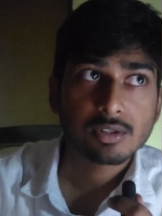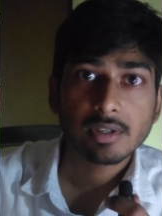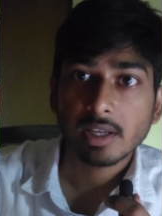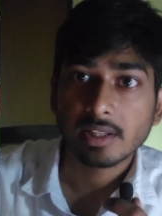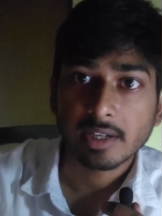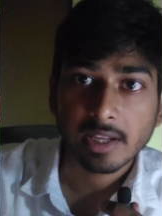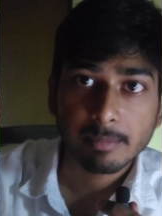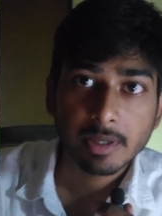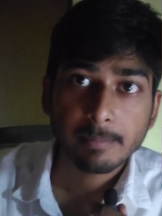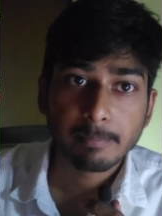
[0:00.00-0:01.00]
So yeah, that
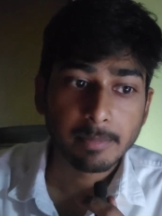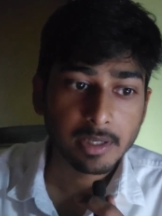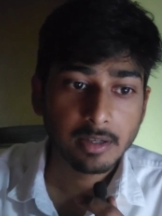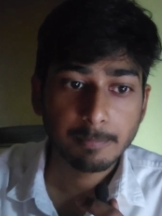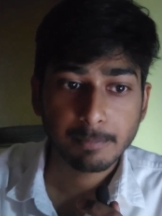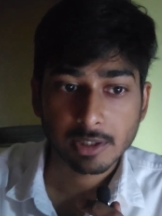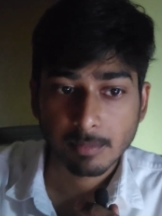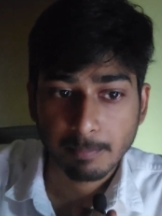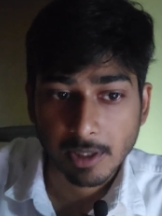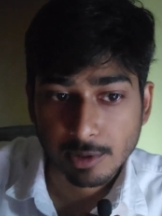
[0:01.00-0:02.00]
can be a big
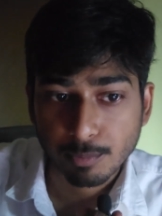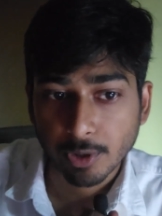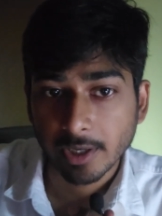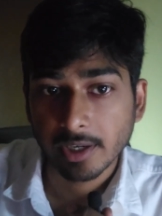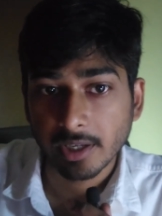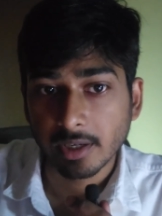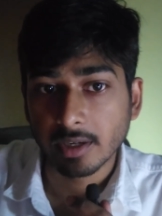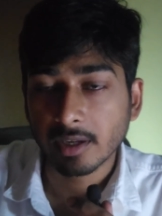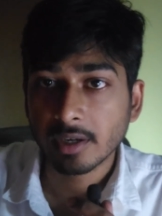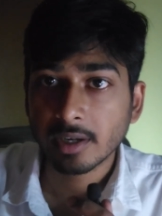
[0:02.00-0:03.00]
plus point
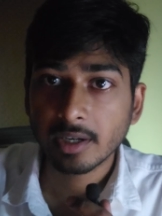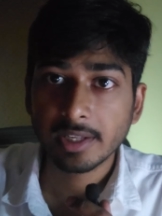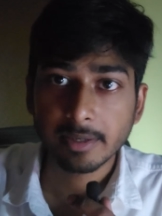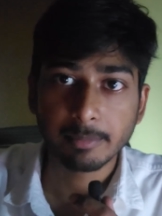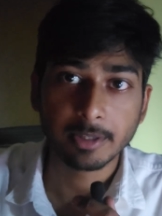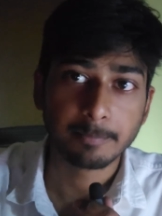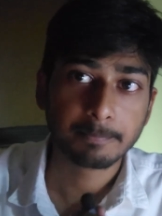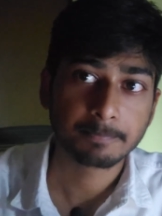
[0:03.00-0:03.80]
in D N B.